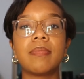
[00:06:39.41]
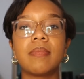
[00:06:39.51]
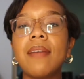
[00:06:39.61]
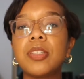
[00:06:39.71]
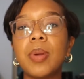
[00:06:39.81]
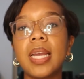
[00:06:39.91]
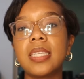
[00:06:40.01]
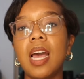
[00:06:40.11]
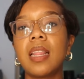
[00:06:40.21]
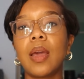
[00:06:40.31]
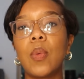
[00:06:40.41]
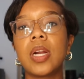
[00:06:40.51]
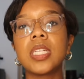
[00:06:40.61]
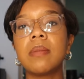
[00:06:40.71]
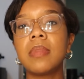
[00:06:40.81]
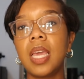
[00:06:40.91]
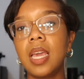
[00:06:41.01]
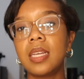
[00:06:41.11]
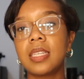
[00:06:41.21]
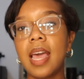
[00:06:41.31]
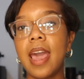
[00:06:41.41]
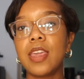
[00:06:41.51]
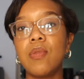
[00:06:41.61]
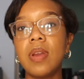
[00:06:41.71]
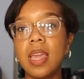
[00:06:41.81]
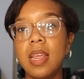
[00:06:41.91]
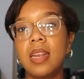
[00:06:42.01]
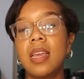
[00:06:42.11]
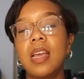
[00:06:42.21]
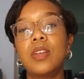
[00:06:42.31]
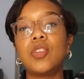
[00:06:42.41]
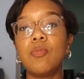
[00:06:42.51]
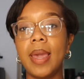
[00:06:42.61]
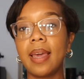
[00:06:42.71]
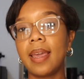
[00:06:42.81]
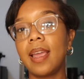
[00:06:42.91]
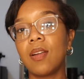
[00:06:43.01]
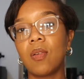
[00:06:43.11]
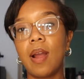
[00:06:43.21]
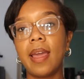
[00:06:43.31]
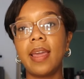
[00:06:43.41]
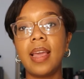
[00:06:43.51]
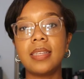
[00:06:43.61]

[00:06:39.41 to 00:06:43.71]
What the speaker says: You have to break it down, like what are some things that you need to make a candle, right?